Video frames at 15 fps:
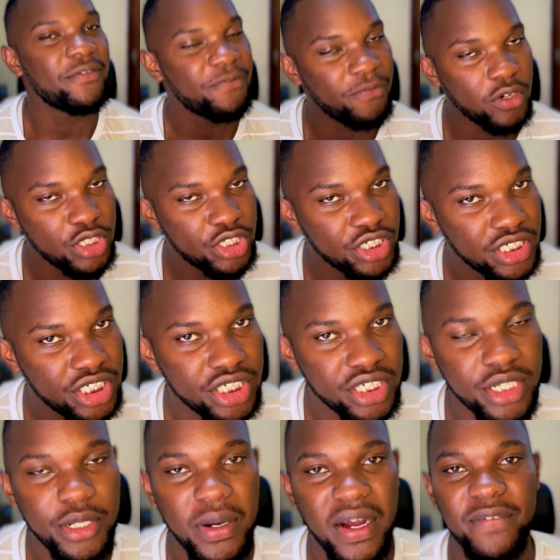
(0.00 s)

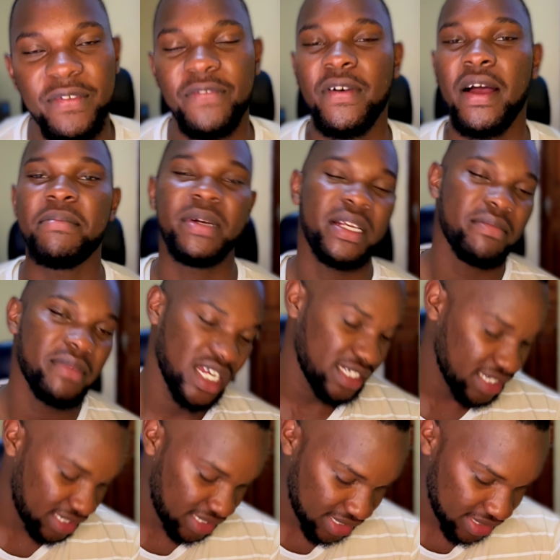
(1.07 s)
Unfortunately, you have a family
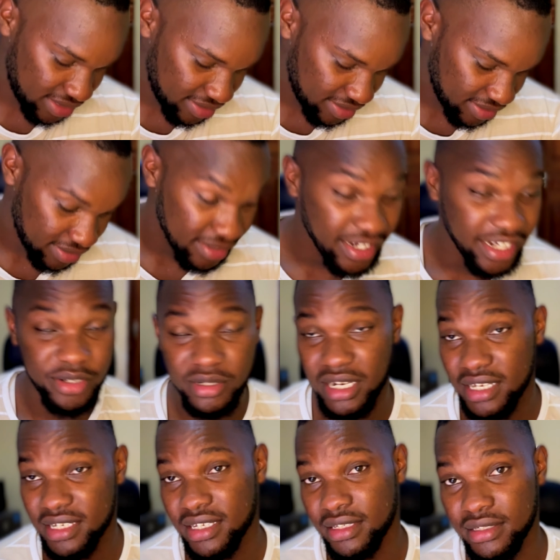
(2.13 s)
emergency and you
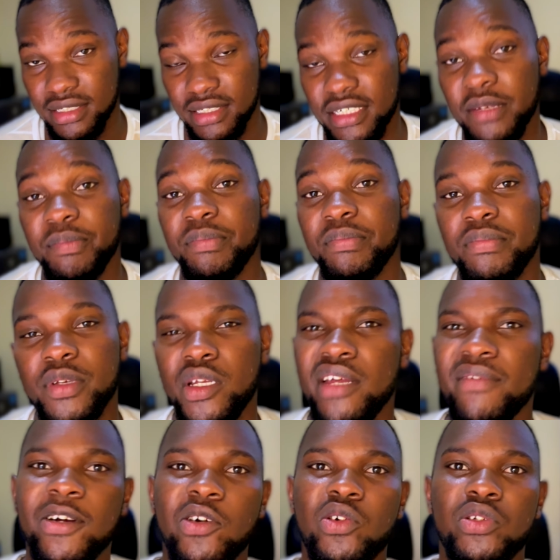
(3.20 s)
cancel the trip. You
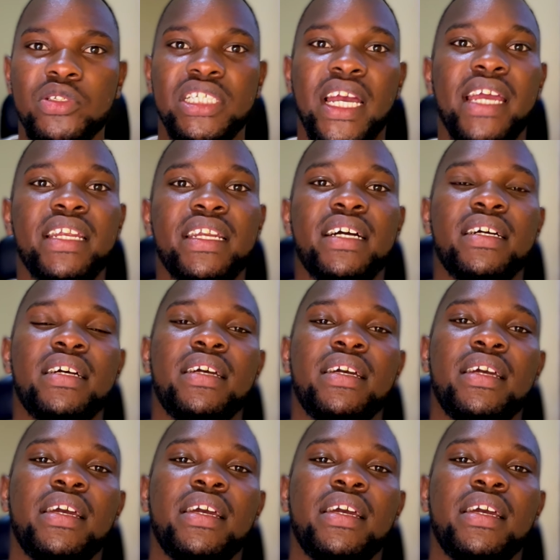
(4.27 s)
never go to China.